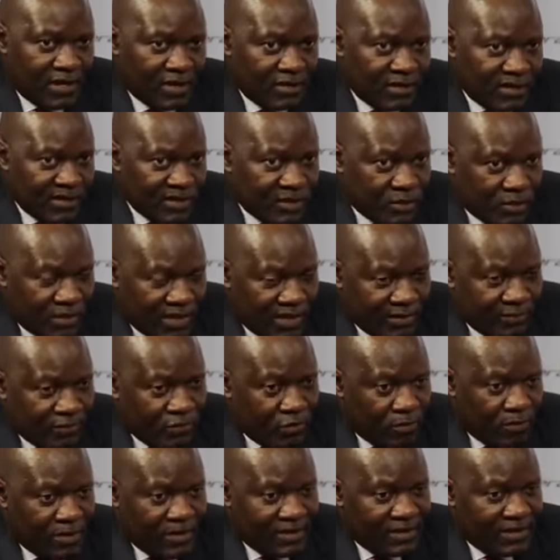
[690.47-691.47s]
you need to learn
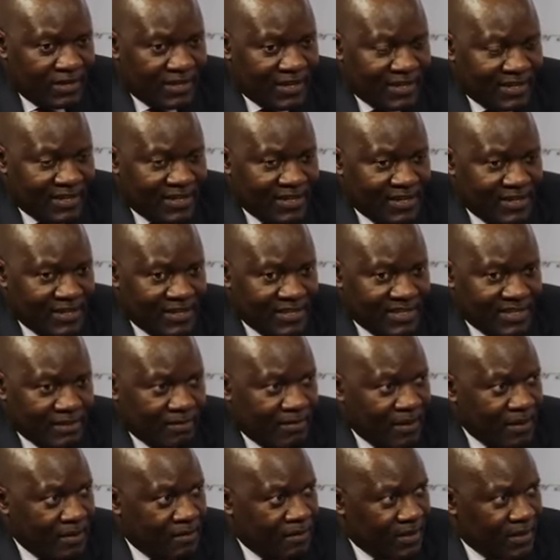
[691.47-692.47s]
from others. Like in
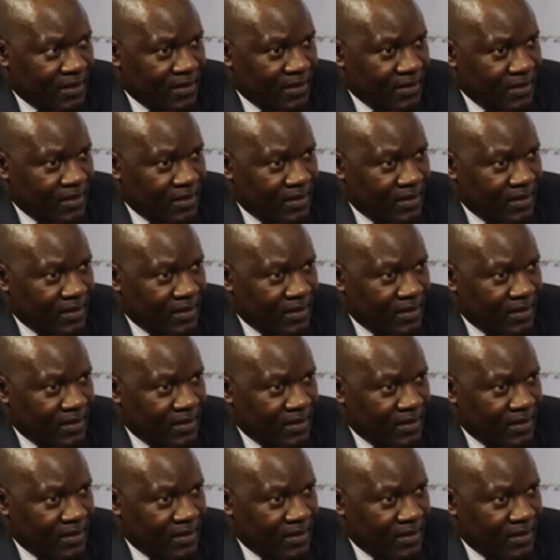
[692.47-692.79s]
Zimbabwe,